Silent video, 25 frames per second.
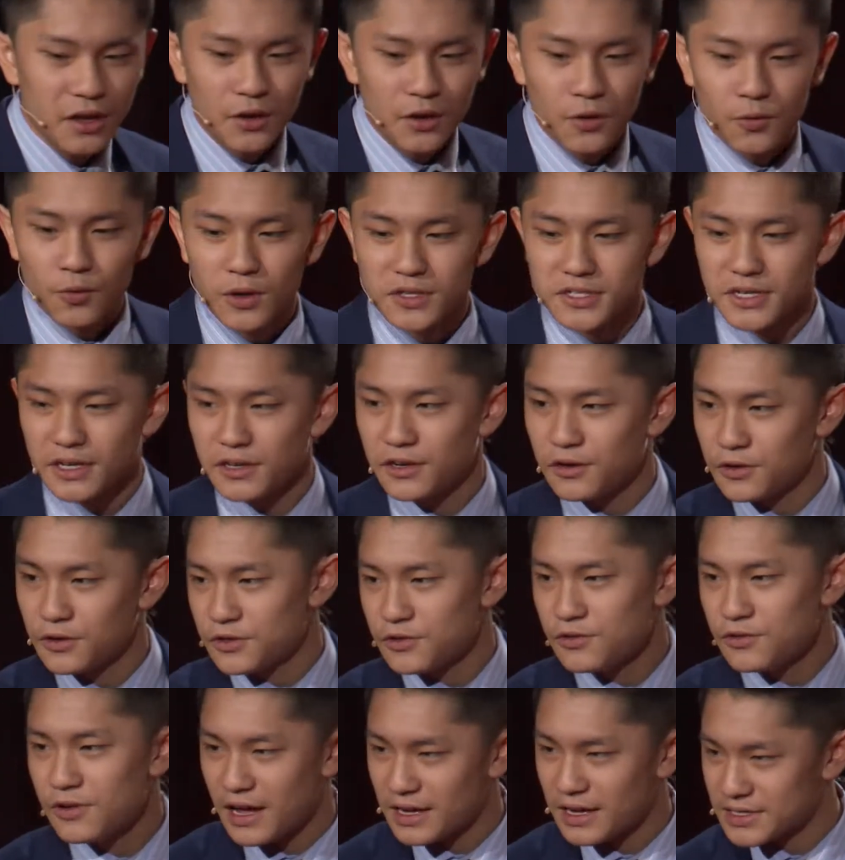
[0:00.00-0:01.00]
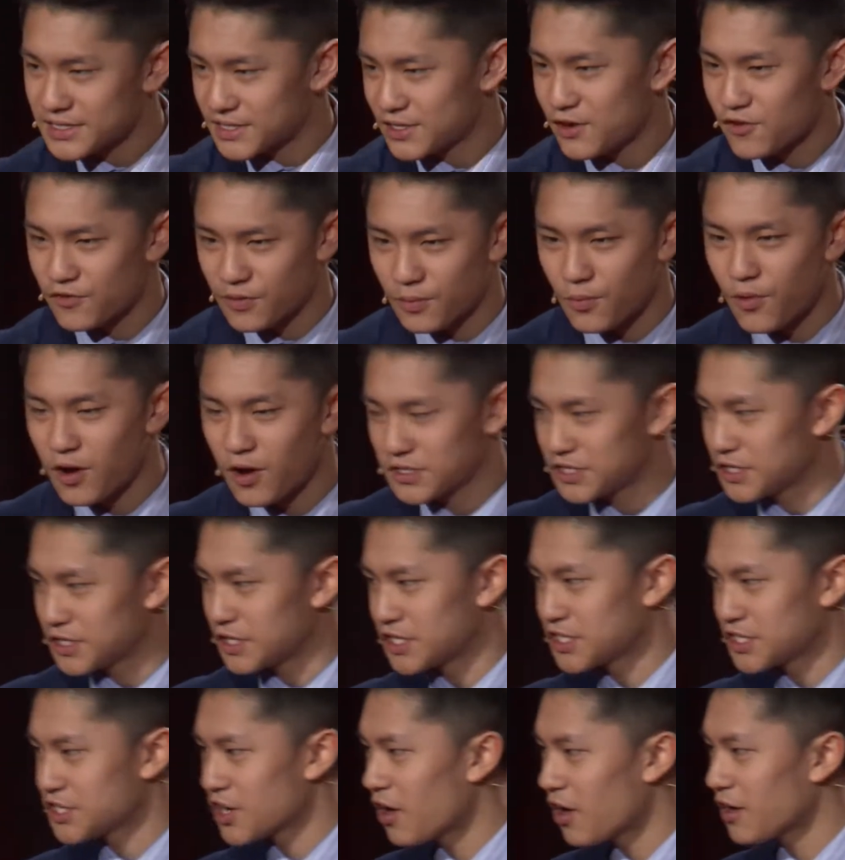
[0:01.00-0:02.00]
which I know you guys know from watching
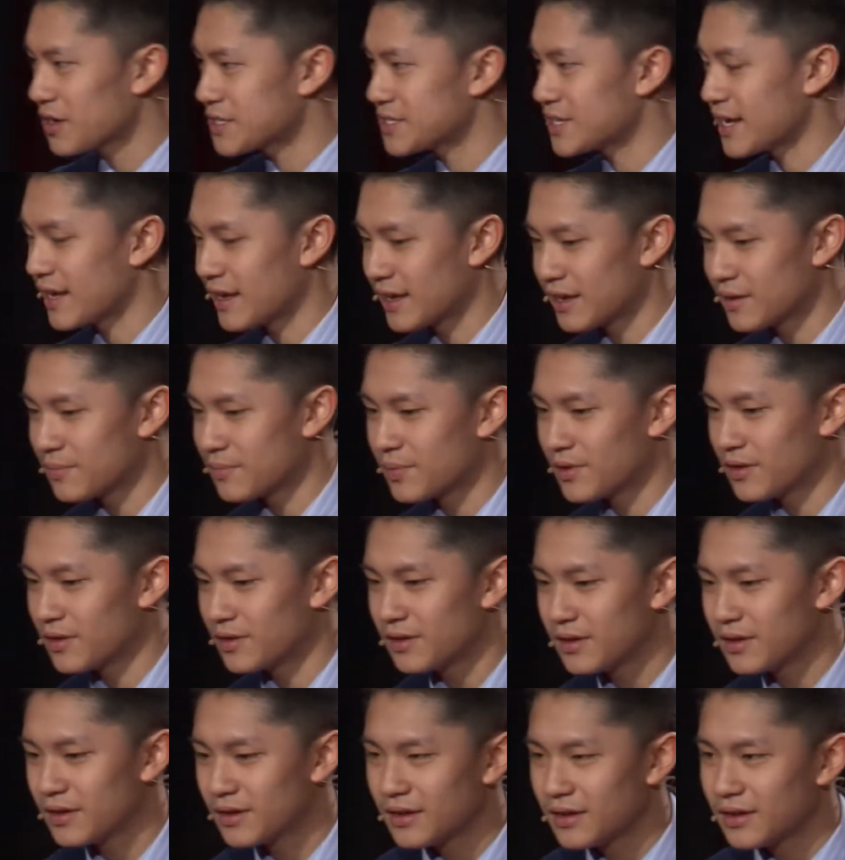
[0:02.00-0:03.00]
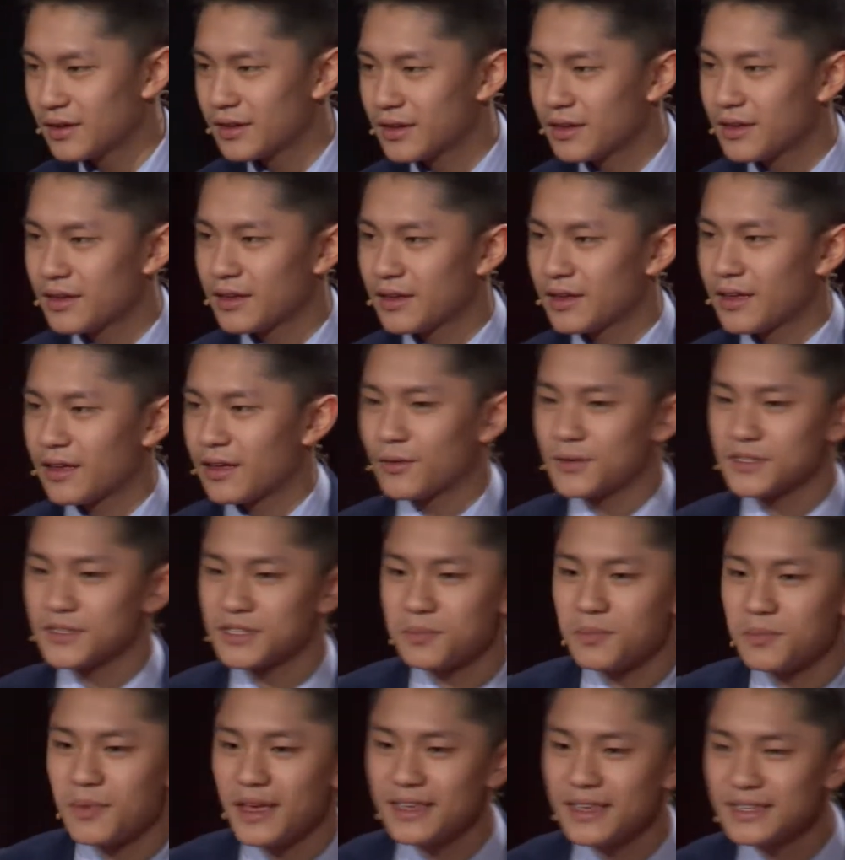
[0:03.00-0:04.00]
Shark Tank, but it was
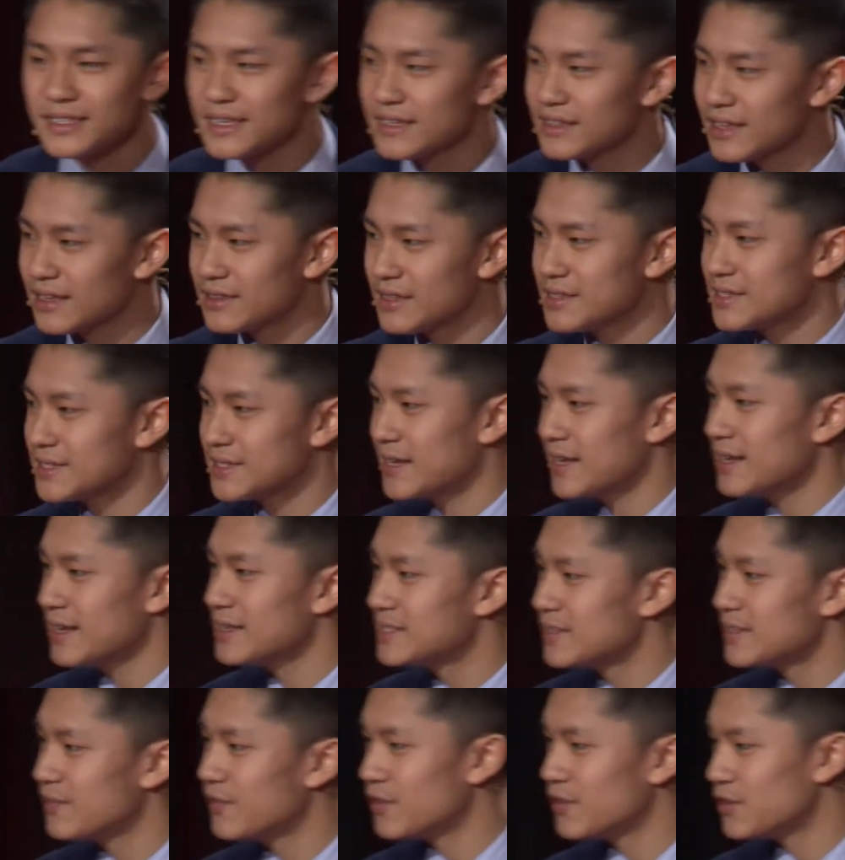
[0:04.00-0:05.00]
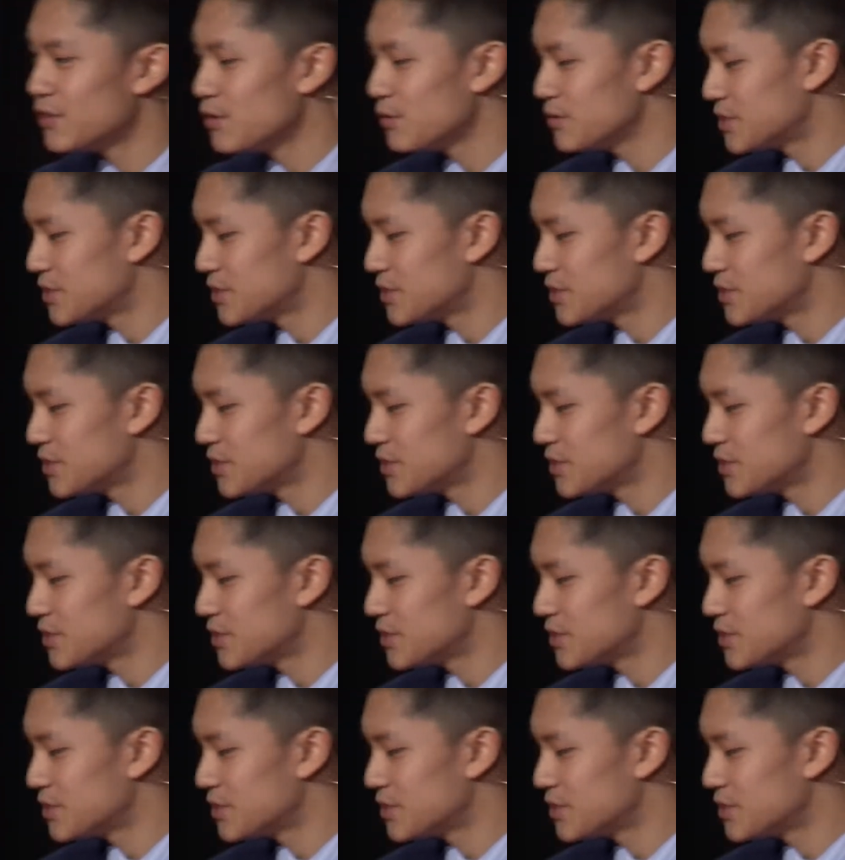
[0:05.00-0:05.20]
amazing that these kids even knew